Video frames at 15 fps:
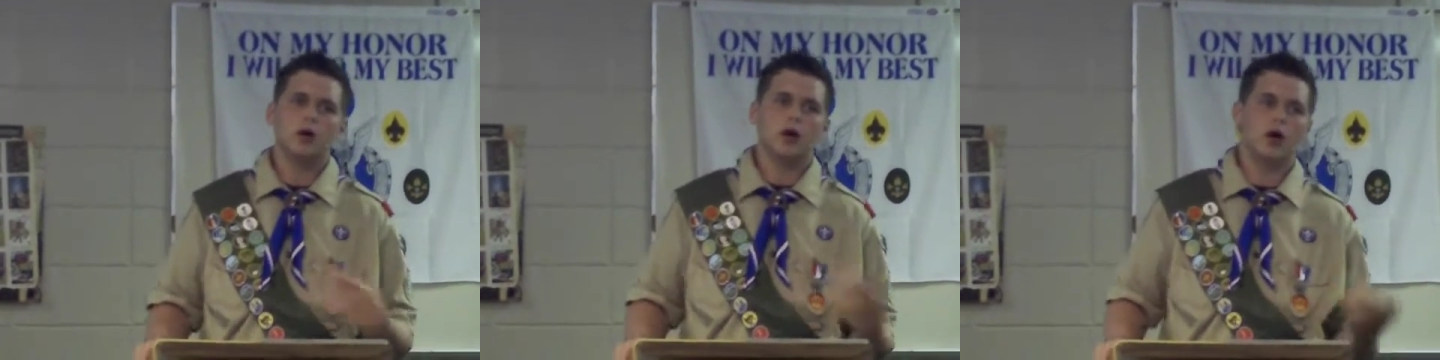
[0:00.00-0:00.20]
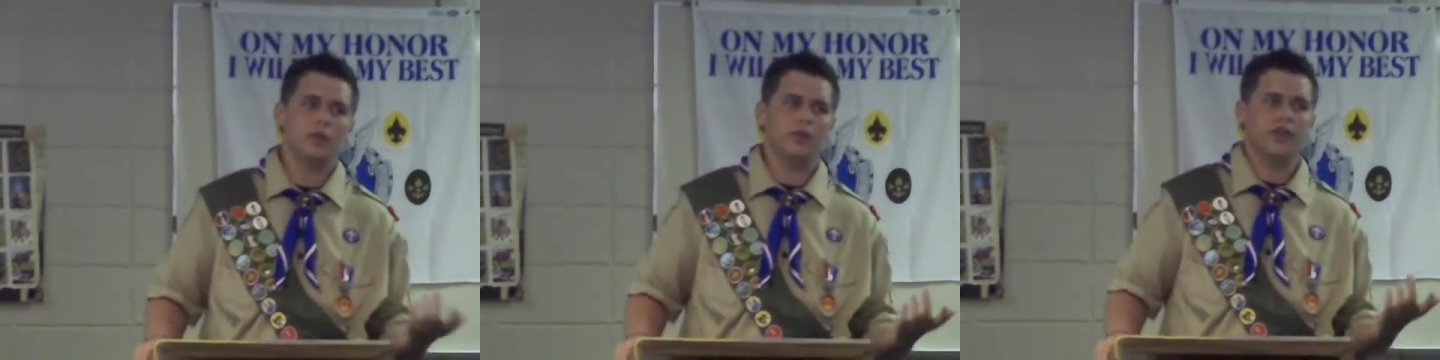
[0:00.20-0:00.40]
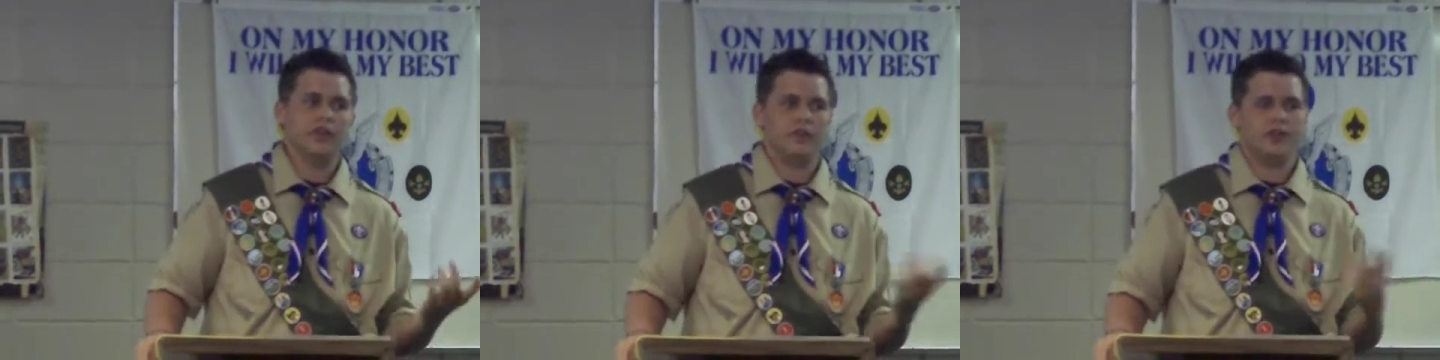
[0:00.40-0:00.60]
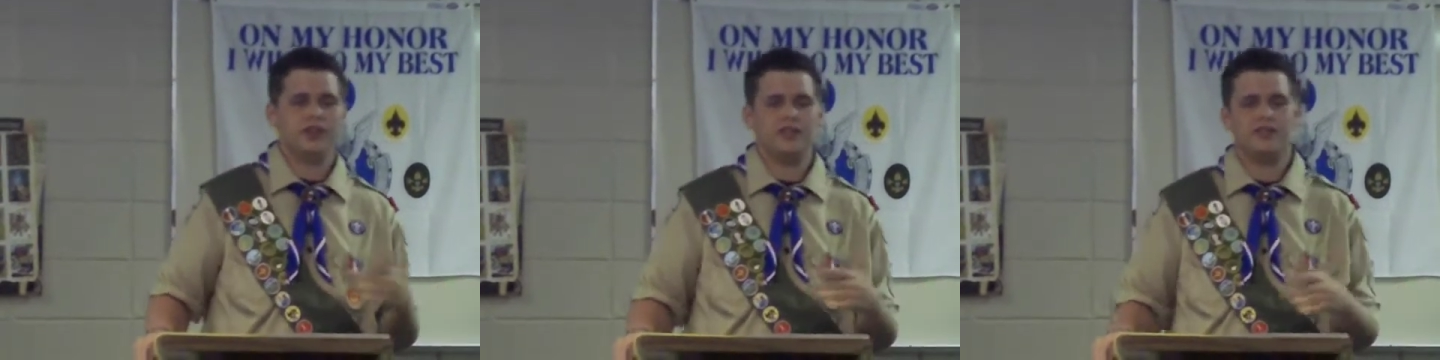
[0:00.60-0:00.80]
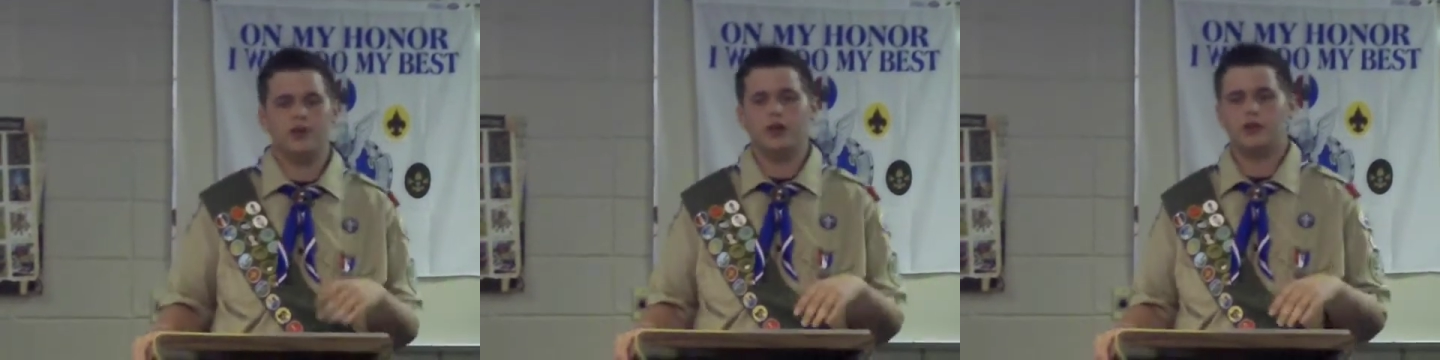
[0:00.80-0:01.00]
the other
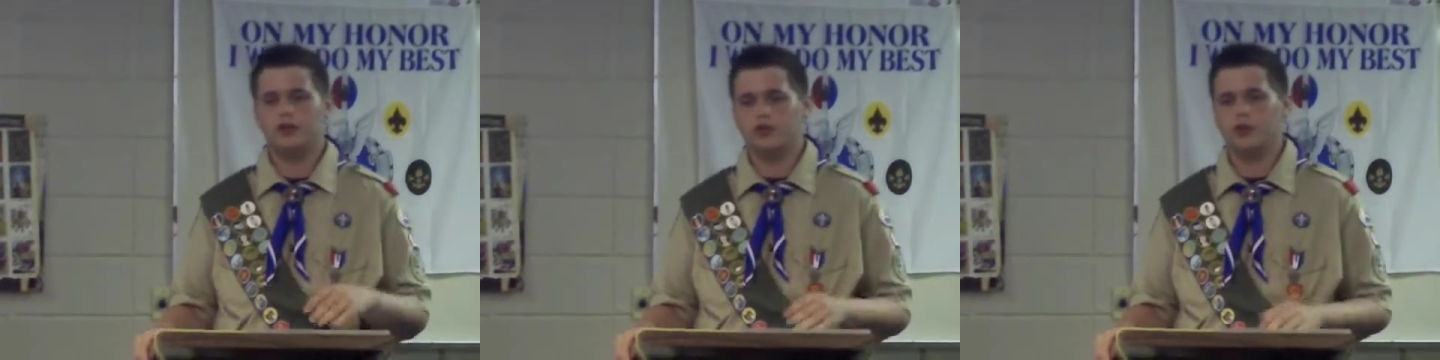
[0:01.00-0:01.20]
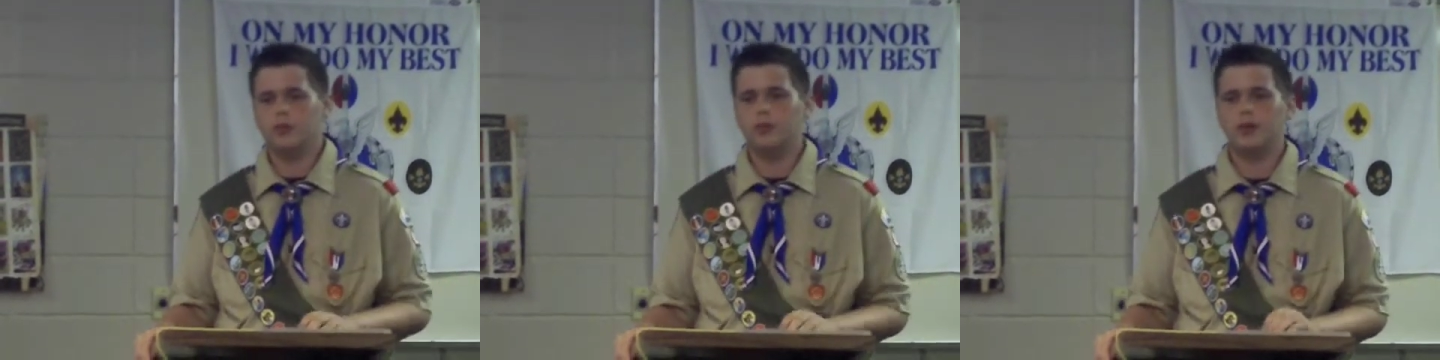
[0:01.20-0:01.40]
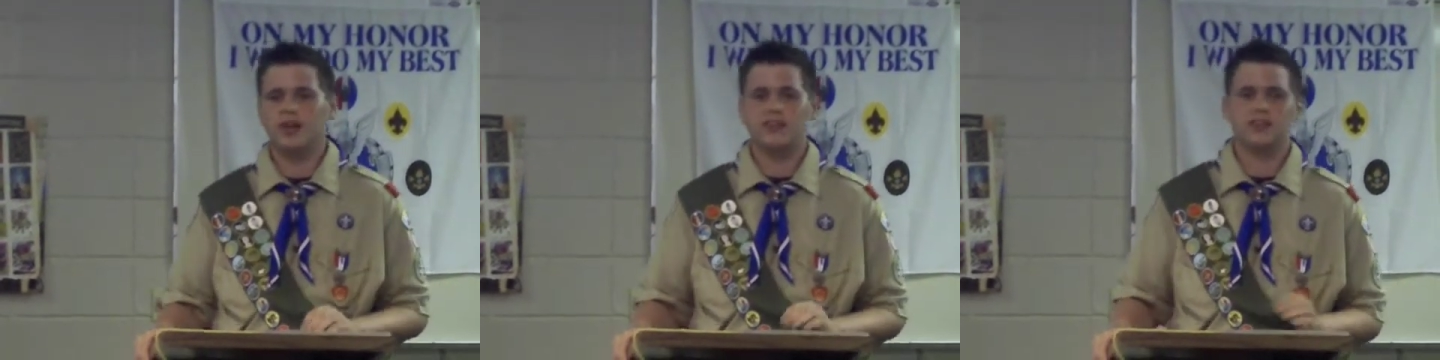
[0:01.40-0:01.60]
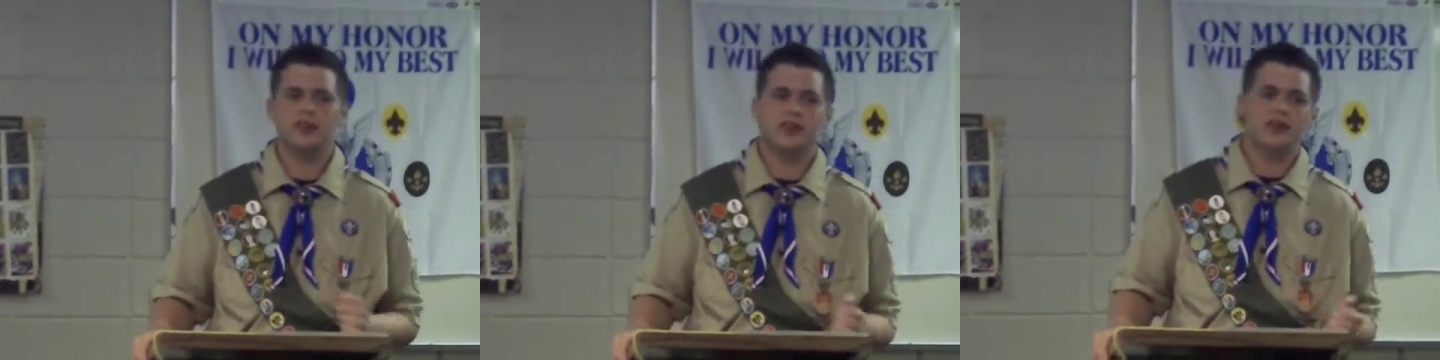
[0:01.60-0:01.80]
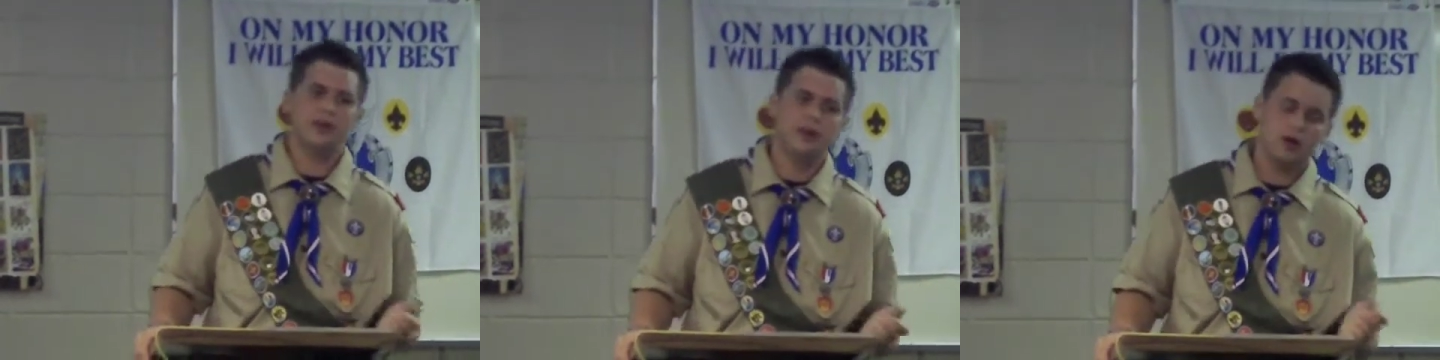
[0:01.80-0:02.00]
kids in our troop as
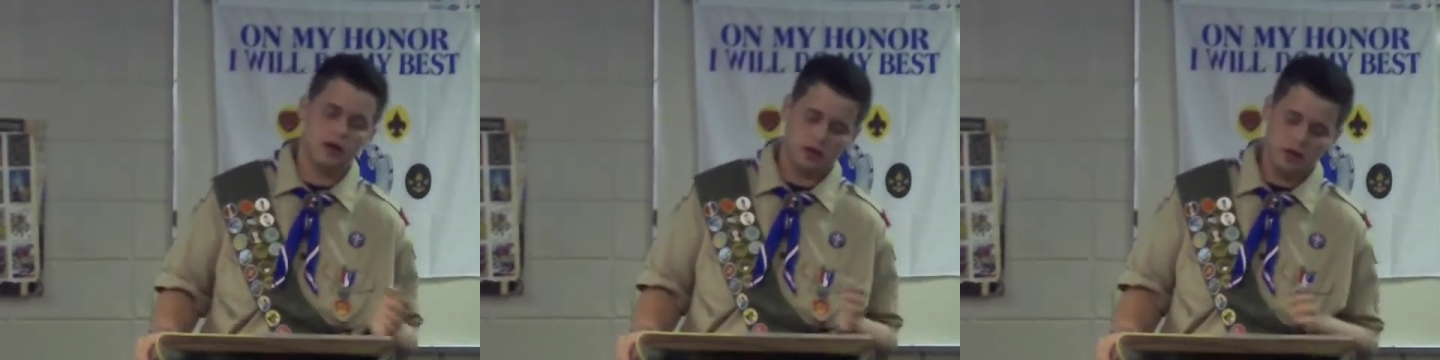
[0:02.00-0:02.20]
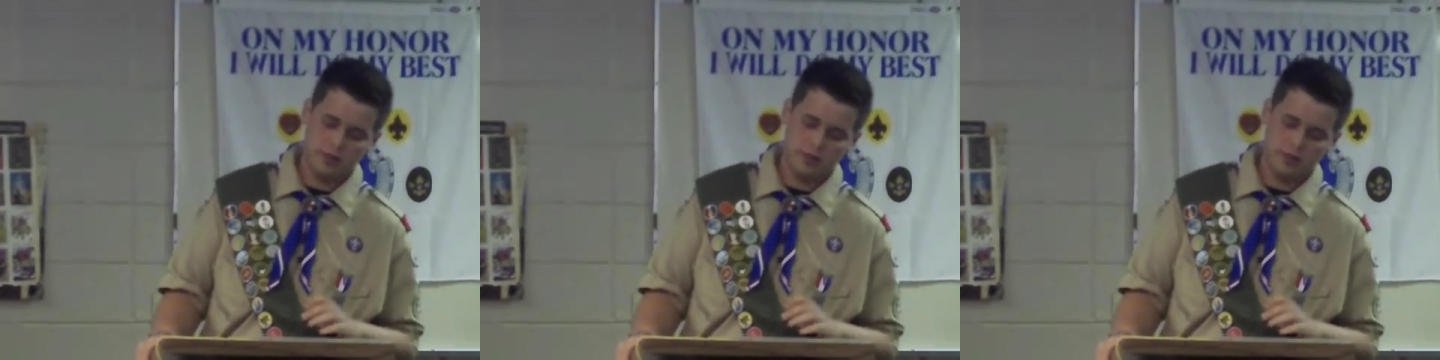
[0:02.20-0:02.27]
they are